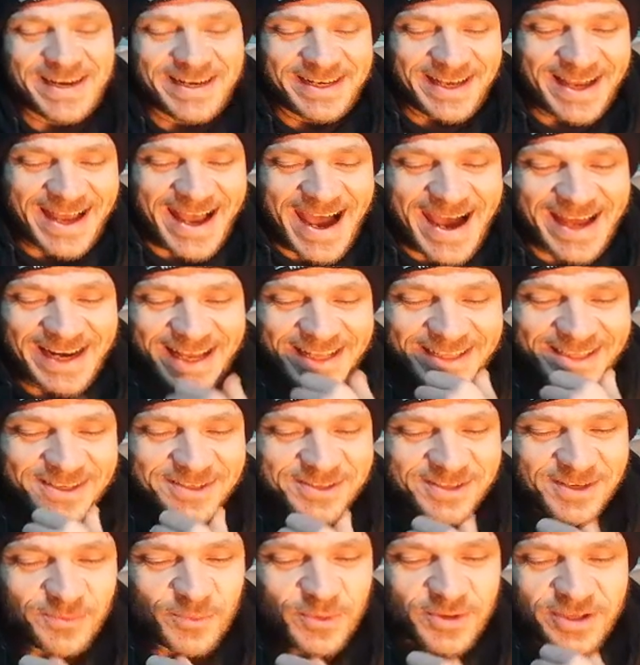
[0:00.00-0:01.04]
Arn,
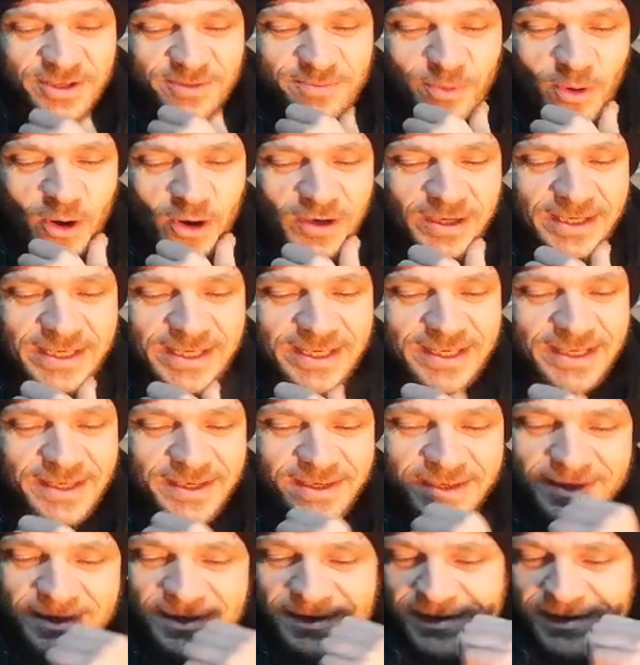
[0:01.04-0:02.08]
Anderson with his broccoli.